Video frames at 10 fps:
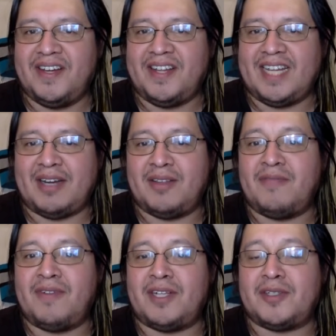Like, how did
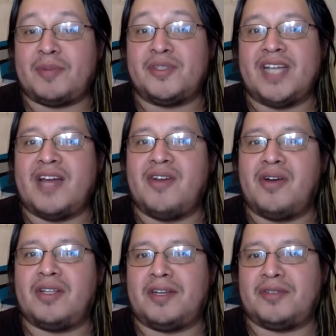the Velociraptors not
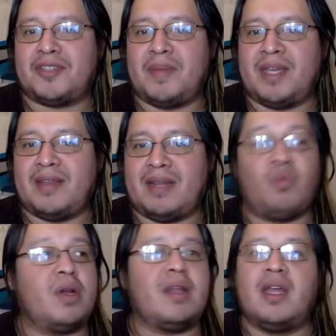know the T Rex coming in there? Like,
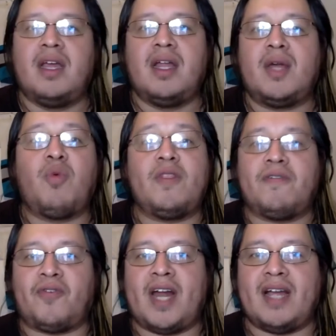what? Like, where the
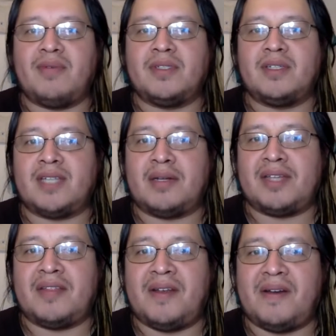frack was the sound of
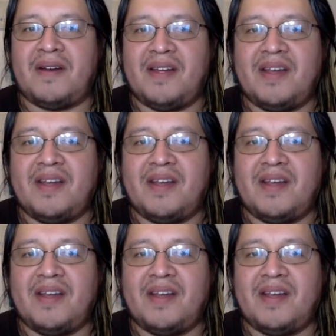time there?